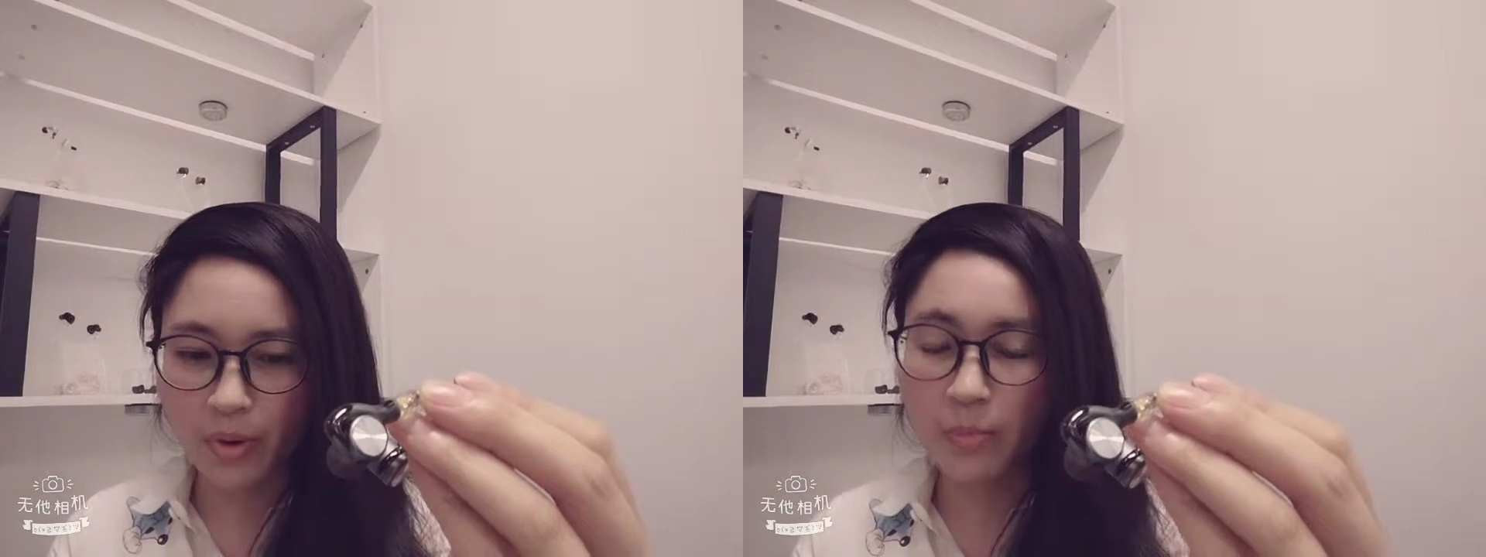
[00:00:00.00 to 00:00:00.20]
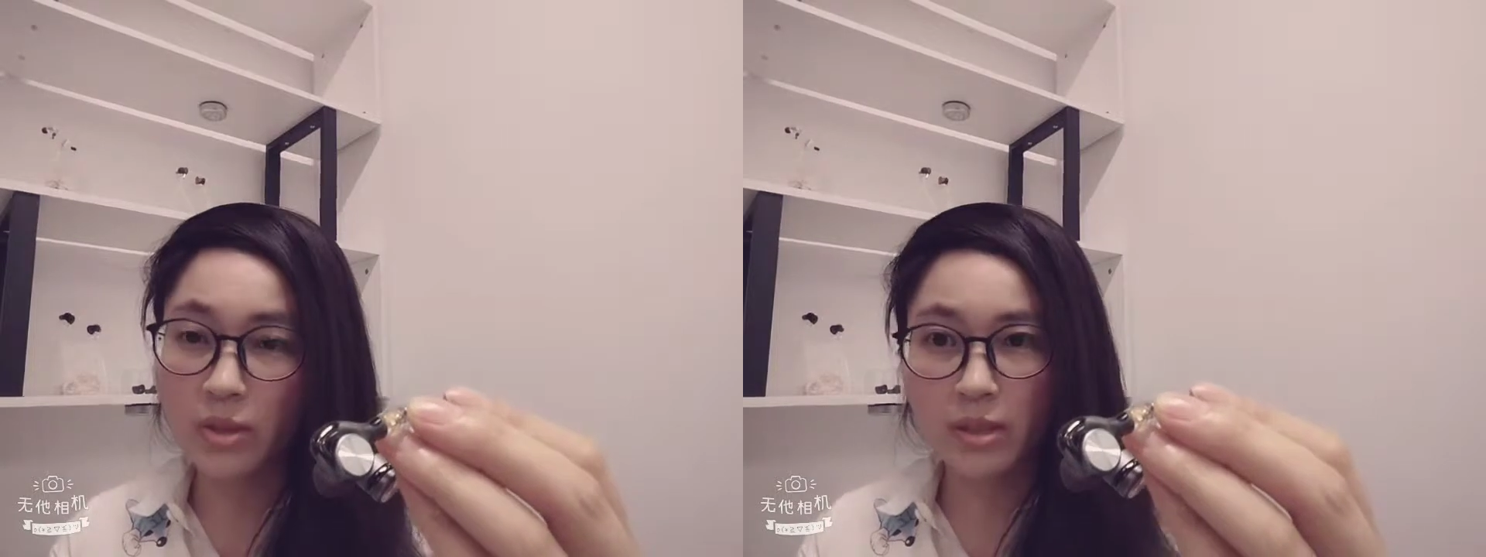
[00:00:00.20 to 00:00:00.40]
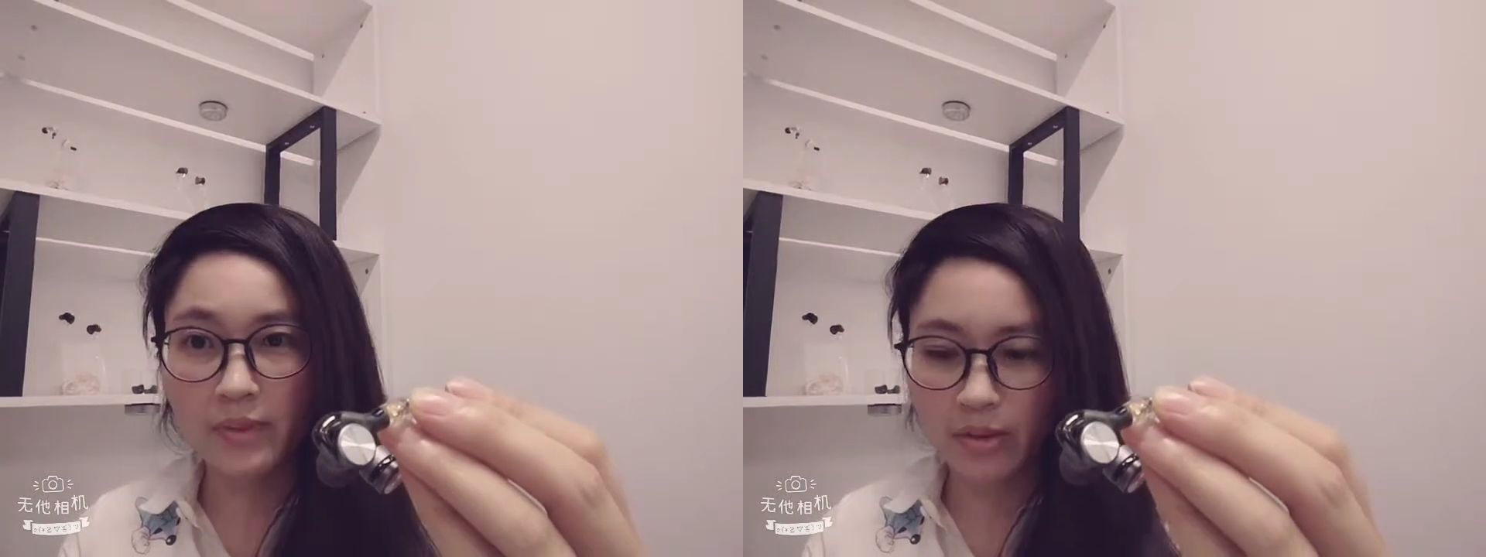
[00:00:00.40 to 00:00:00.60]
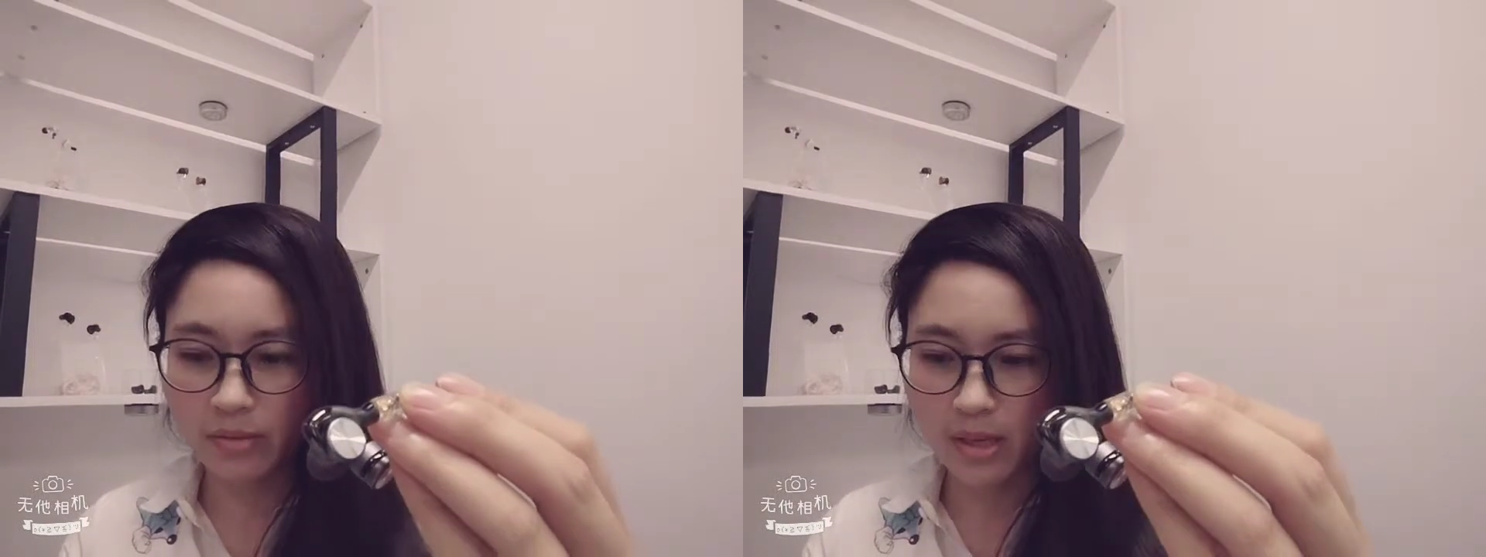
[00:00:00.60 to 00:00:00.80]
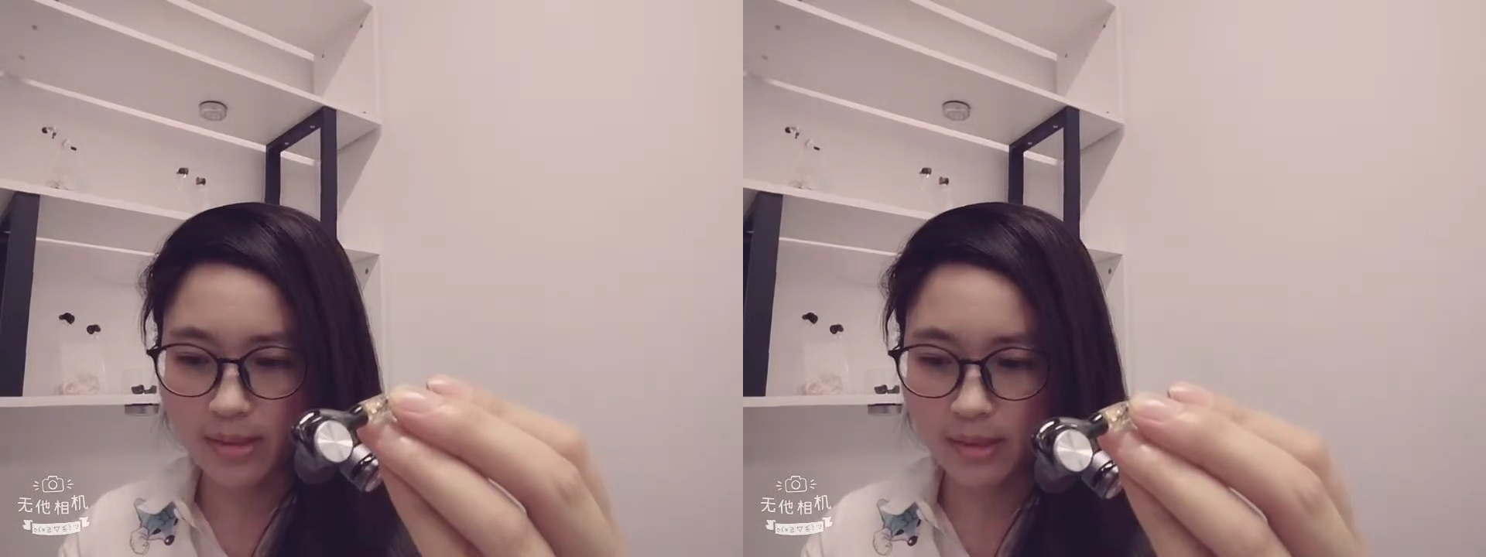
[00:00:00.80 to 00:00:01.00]
While most of our
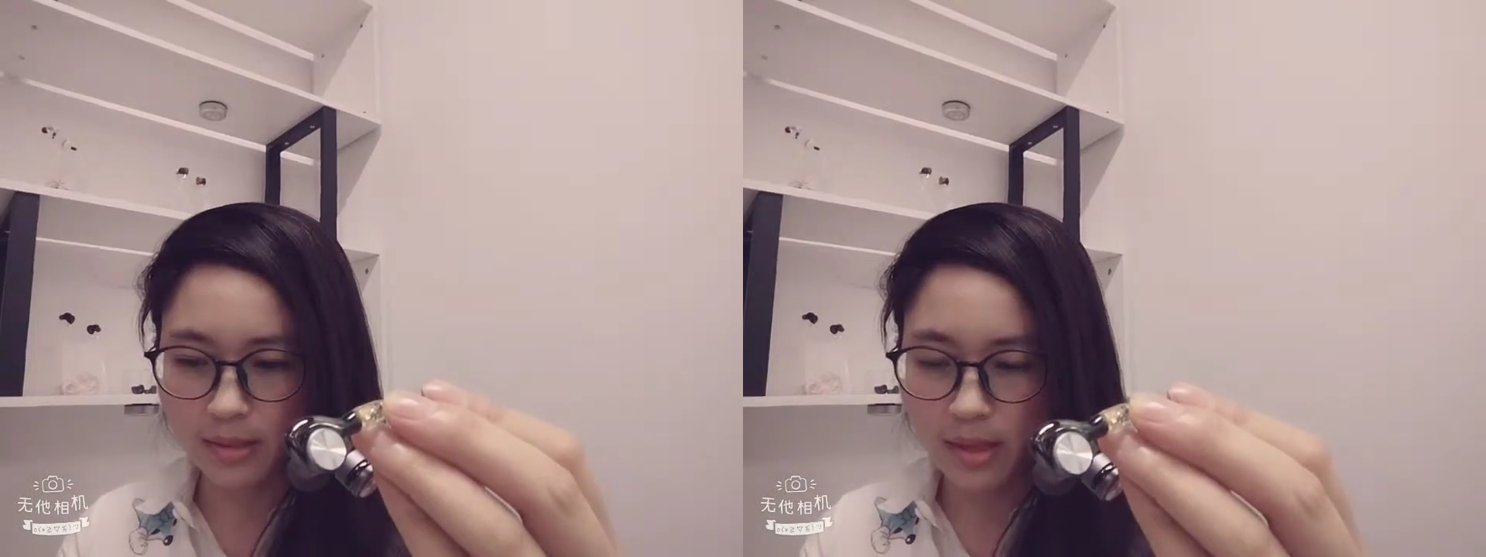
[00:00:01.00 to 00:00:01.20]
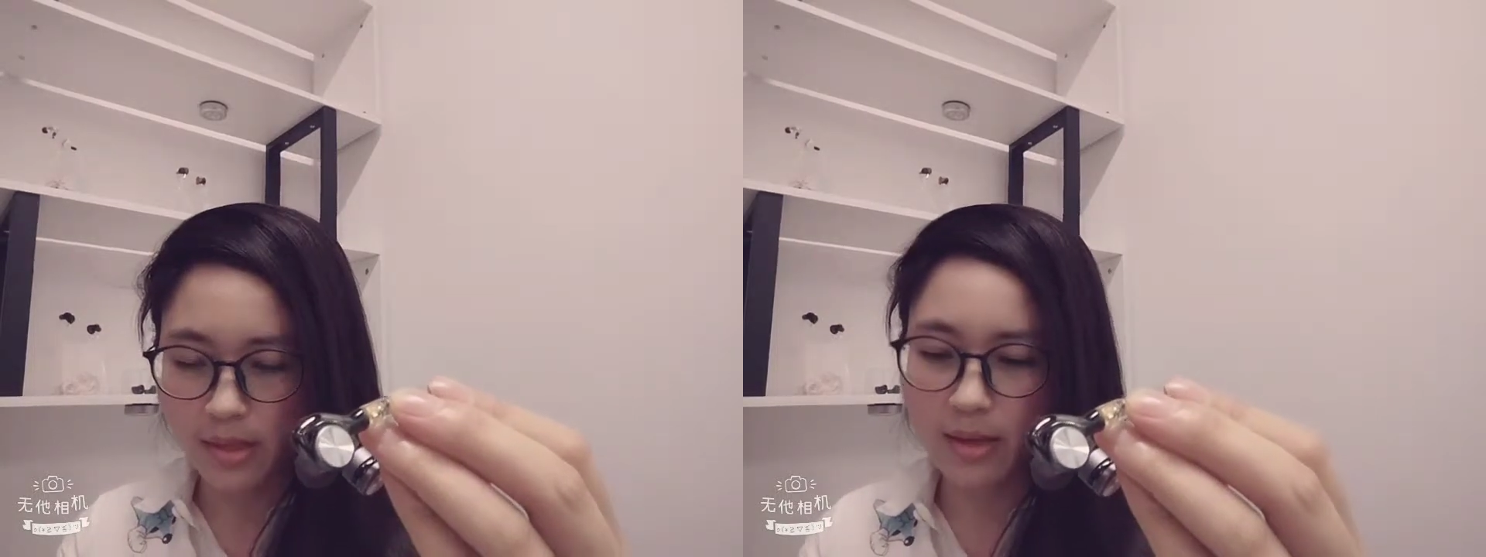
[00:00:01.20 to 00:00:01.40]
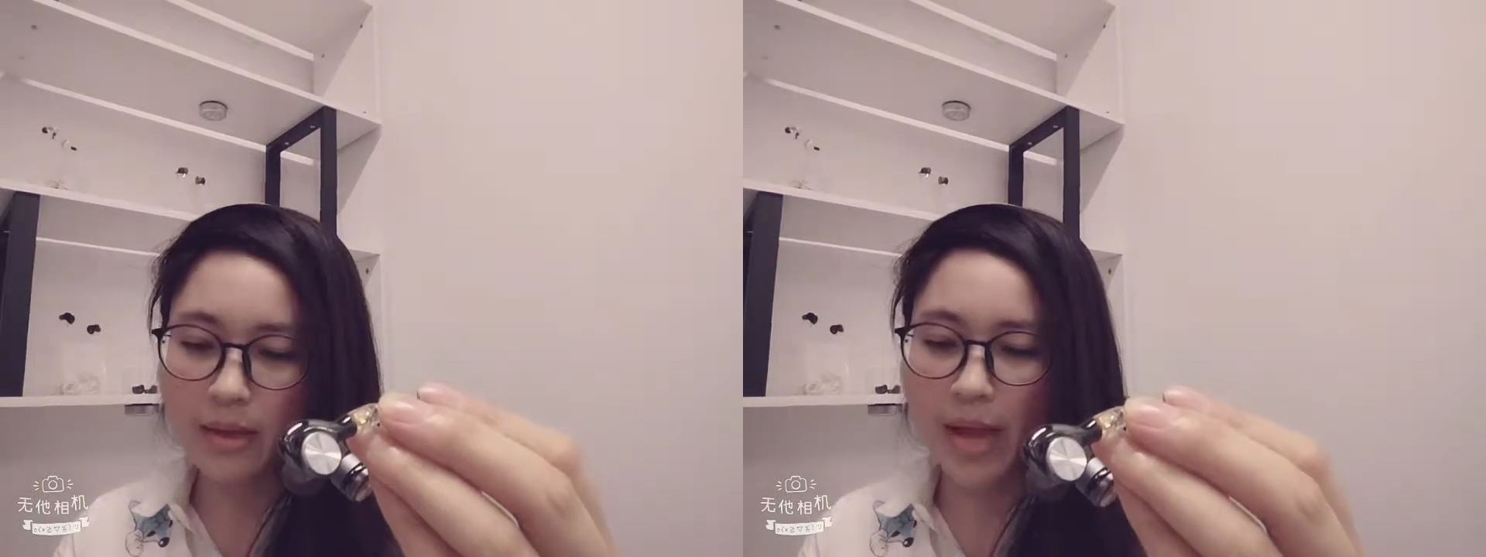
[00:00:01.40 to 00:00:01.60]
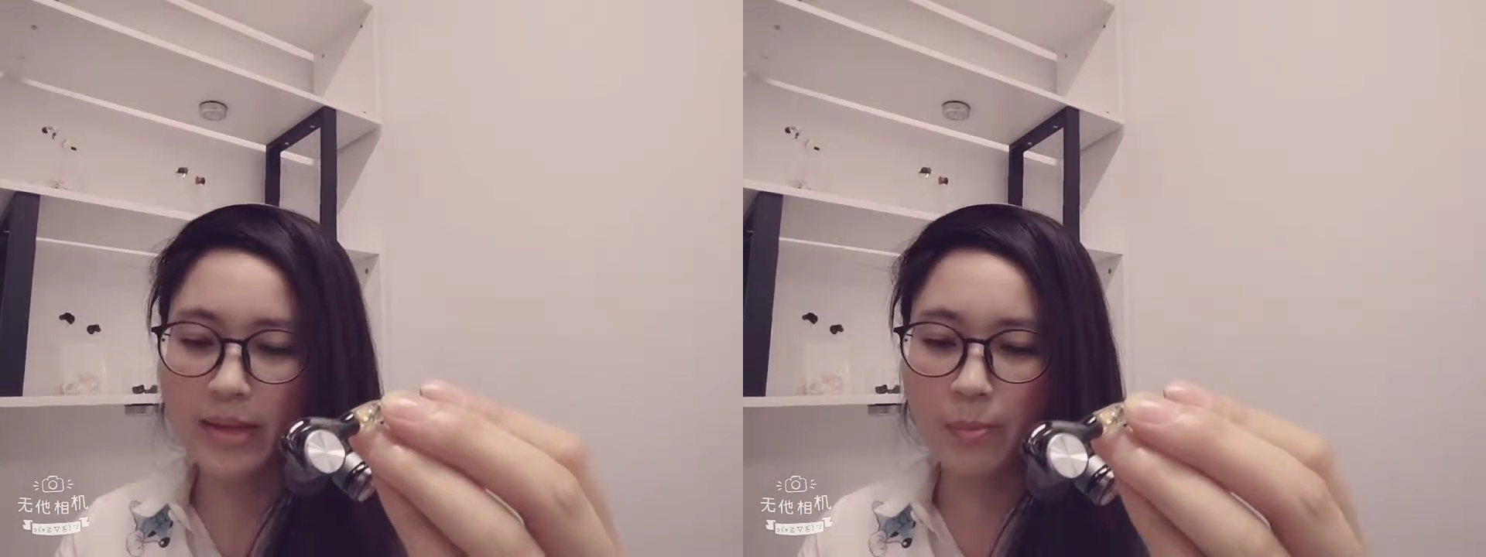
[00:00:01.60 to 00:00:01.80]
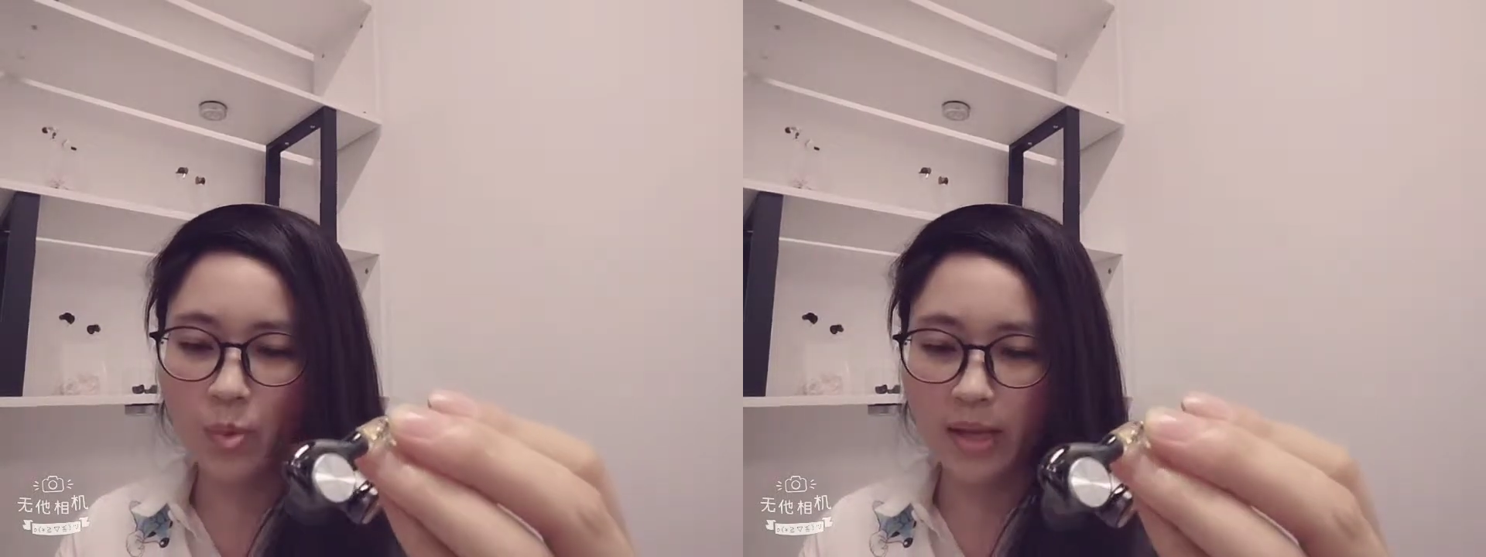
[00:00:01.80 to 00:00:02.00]
users think Pi
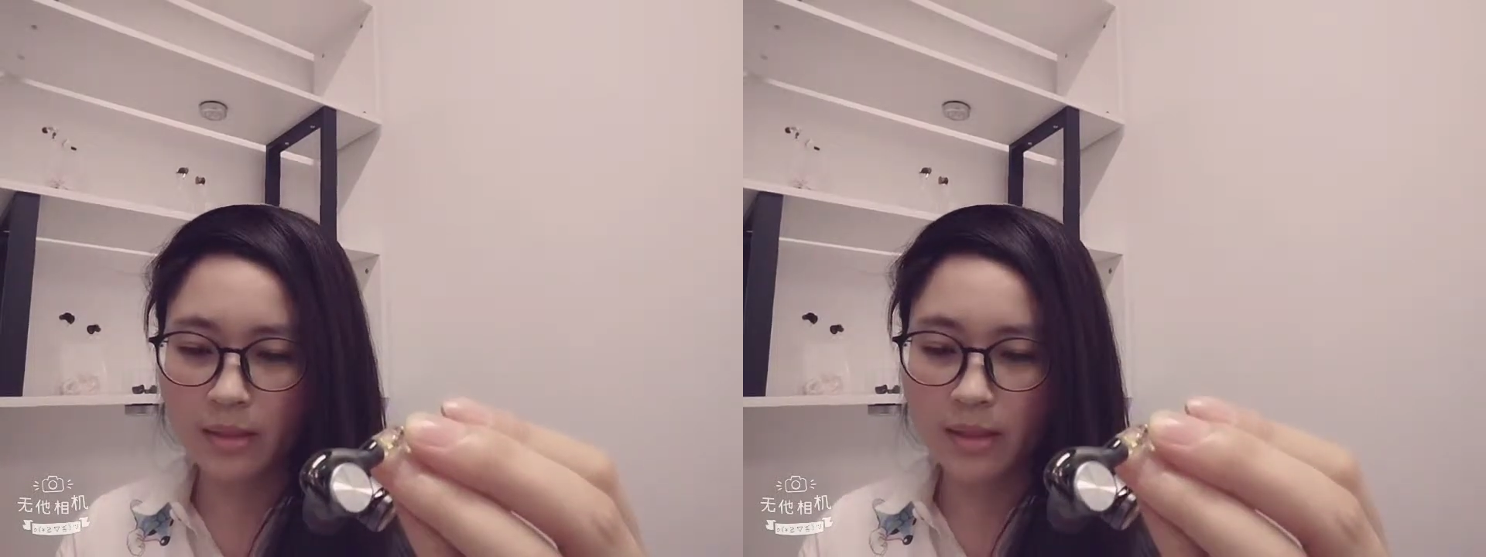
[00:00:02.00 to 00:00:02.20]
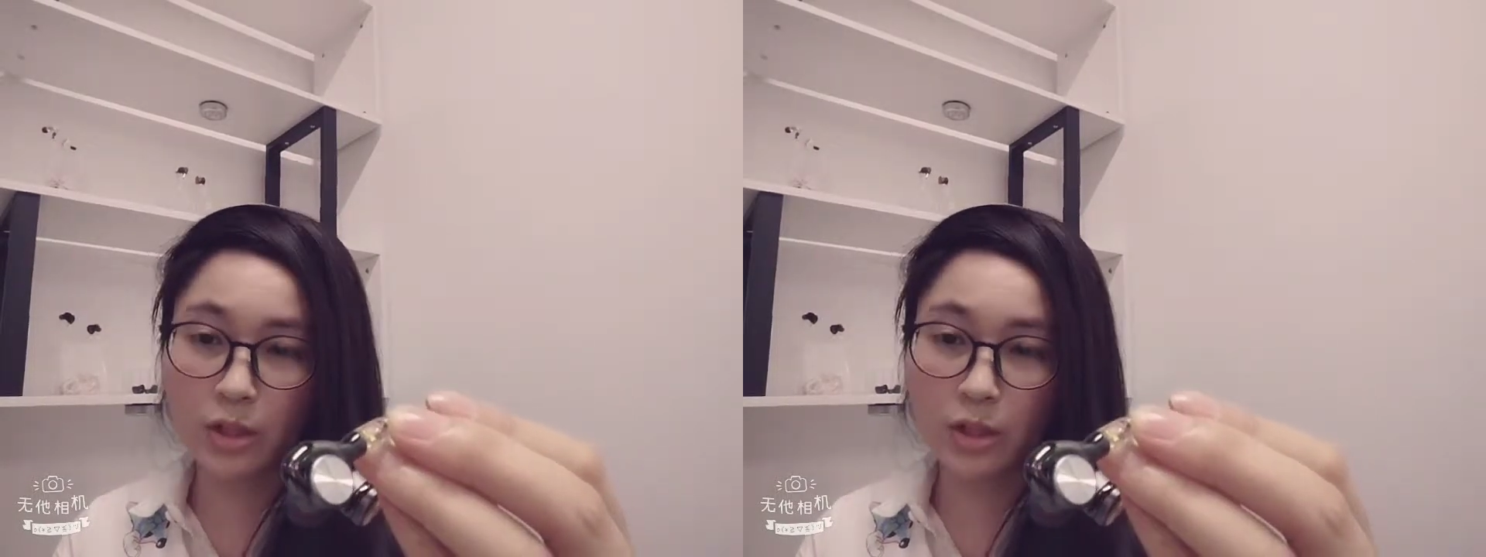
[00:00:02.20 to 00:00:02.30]
D M one,